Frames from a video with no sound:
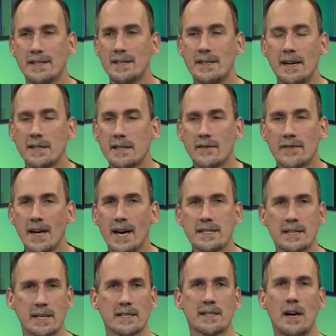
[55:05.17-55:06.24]
Deductive
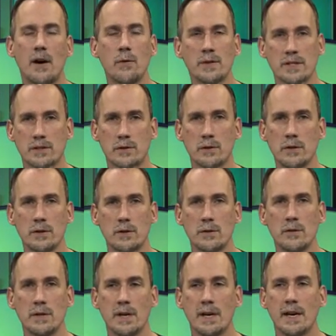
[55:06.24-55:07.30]
logic is always
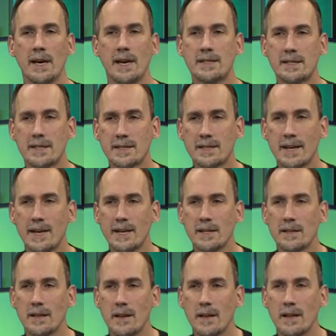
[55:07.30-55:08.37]
true. It's just that